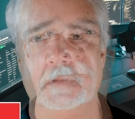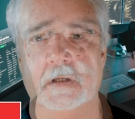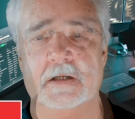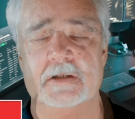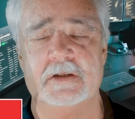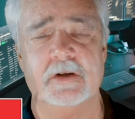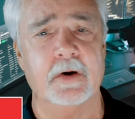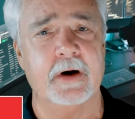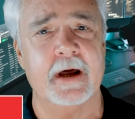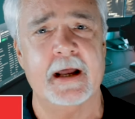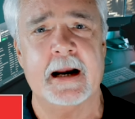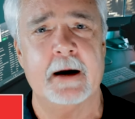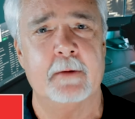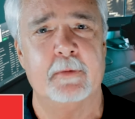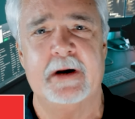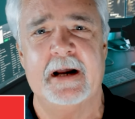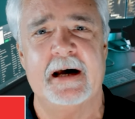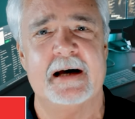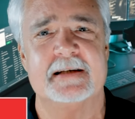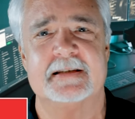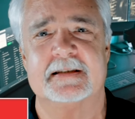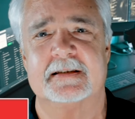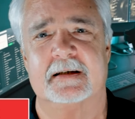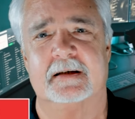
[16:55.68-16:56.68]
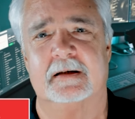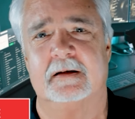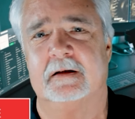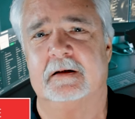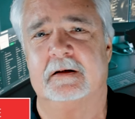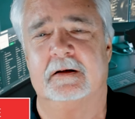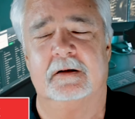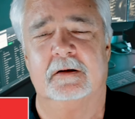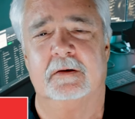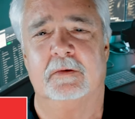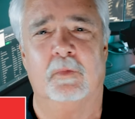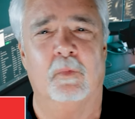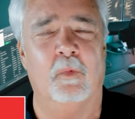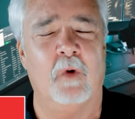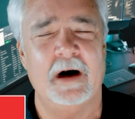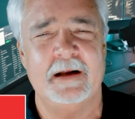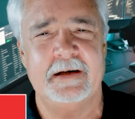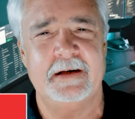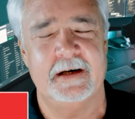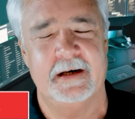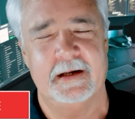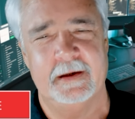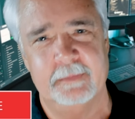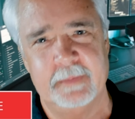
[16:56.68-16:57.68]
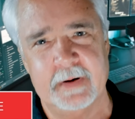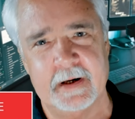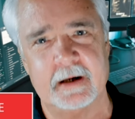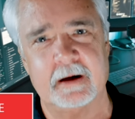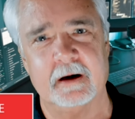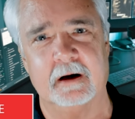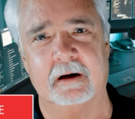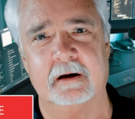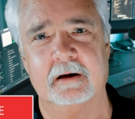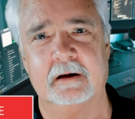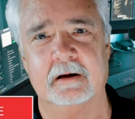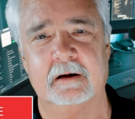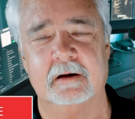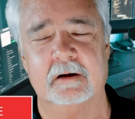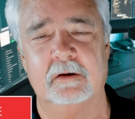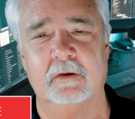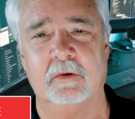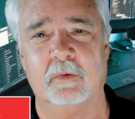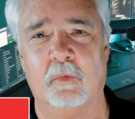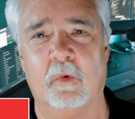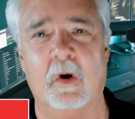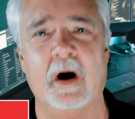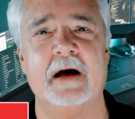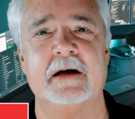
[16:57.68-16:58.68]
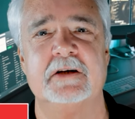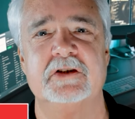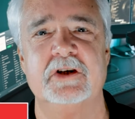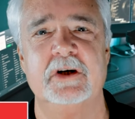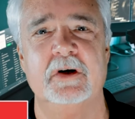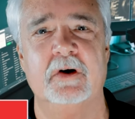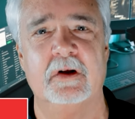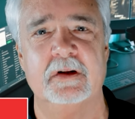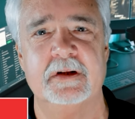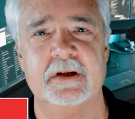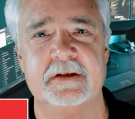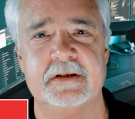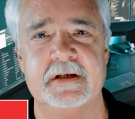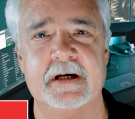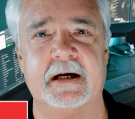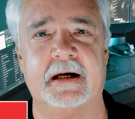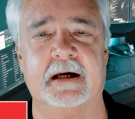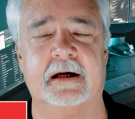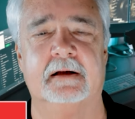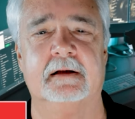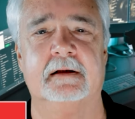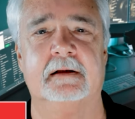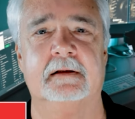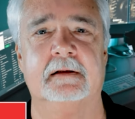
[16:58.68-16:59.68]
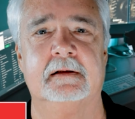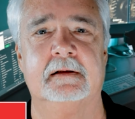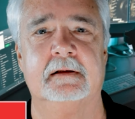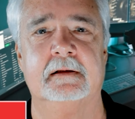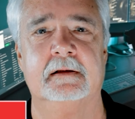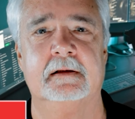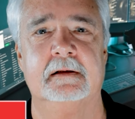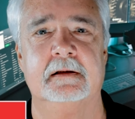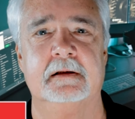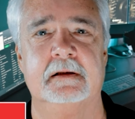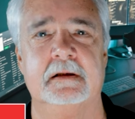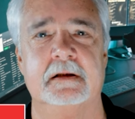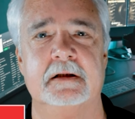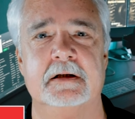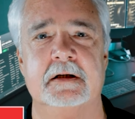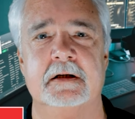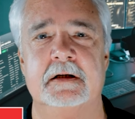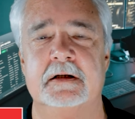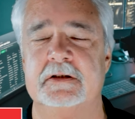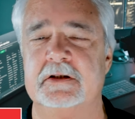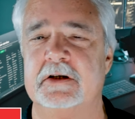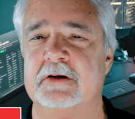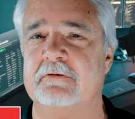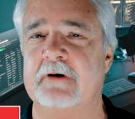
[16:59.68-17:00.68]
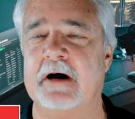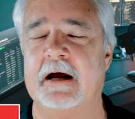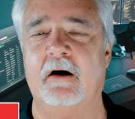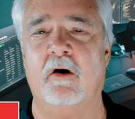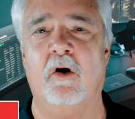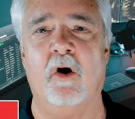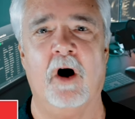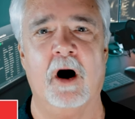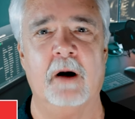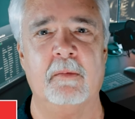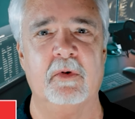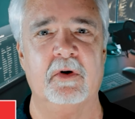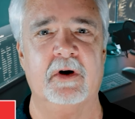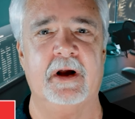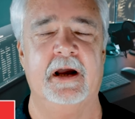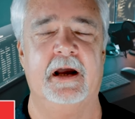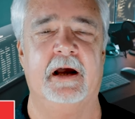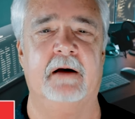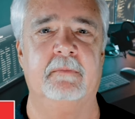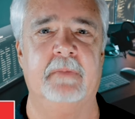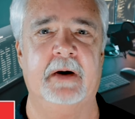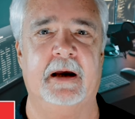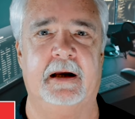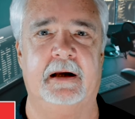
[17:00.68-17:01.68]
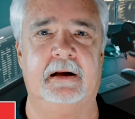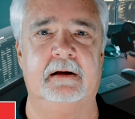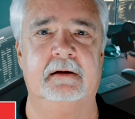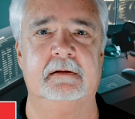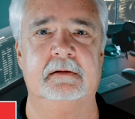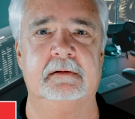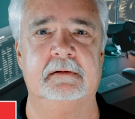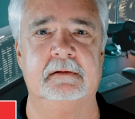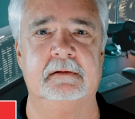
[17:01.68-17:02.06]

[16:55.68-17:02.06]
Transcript: So again, I would ask, why did he pick her? Why is she on the ticket? She ran a horrible campaign.